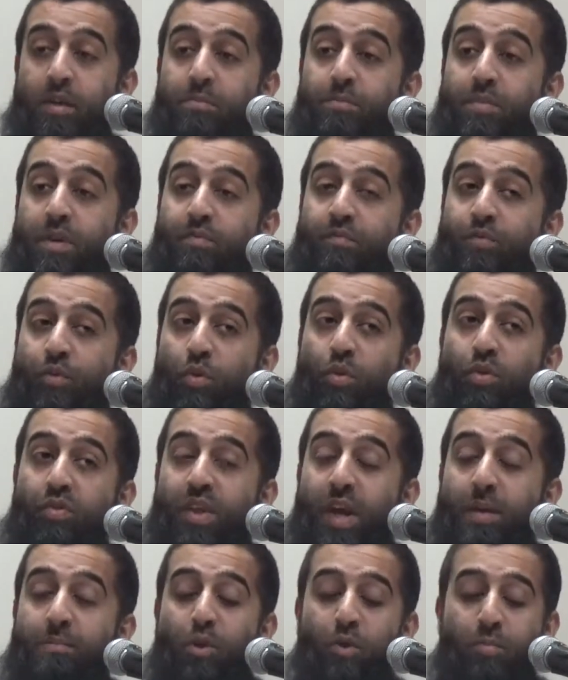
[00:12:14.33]
befool
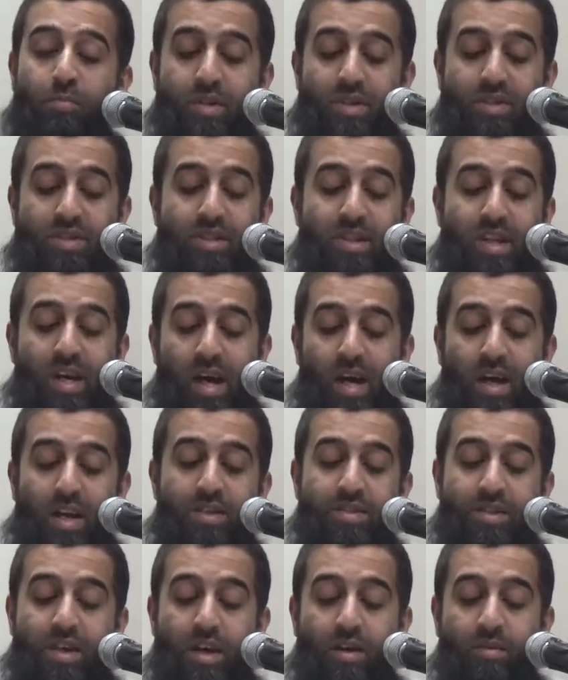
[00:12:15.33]
them or
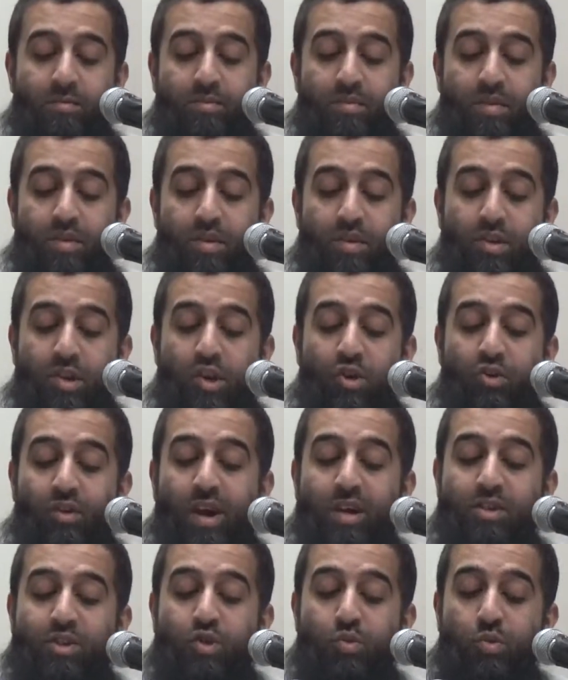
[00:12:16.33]
misguide them
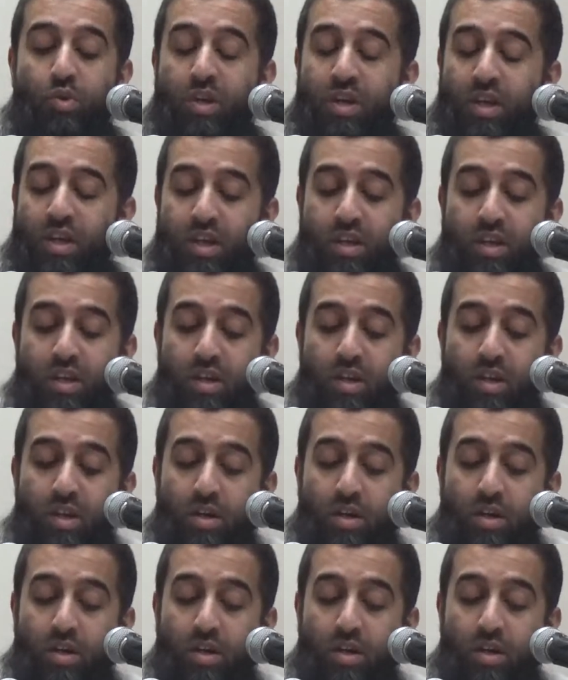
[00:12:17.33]
gradually,